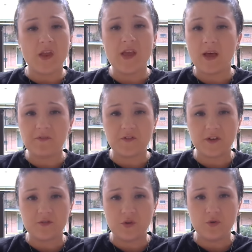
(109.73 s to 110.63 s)
And you have to
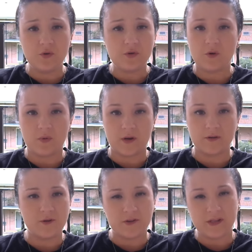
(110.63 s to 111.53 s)
think too, you don't
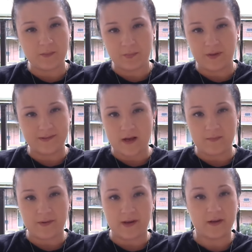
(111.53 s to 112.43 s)
like being
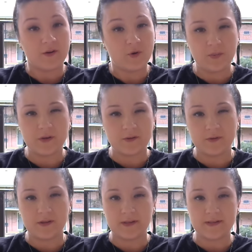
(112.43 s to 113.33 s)
dominated. Nobody
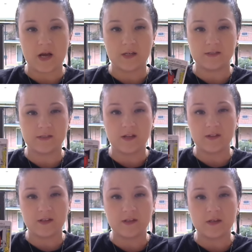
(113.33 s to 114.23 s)
really does.
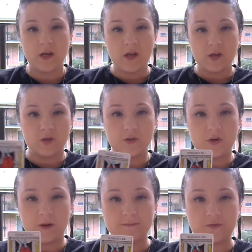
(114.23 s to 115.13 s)
Nothing
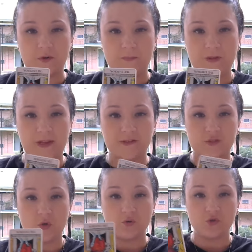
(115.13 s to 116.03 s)
good comes from this.
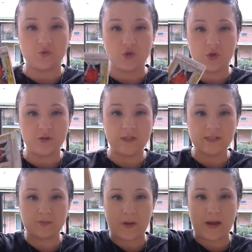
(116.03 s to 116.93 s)
So to turn
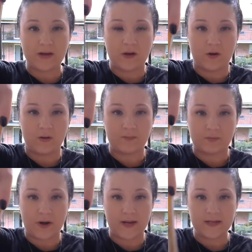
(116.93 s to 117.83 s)
this back
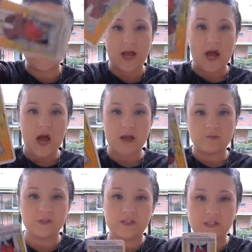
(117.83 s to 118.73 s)
upright, I
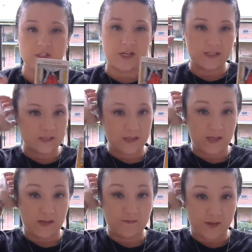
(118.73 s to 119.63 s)
would suggest,
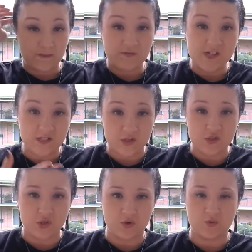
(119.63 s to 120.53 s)
if this
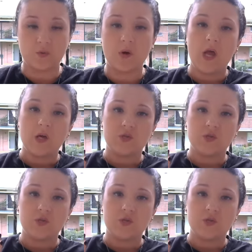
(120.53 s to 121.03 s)
is you,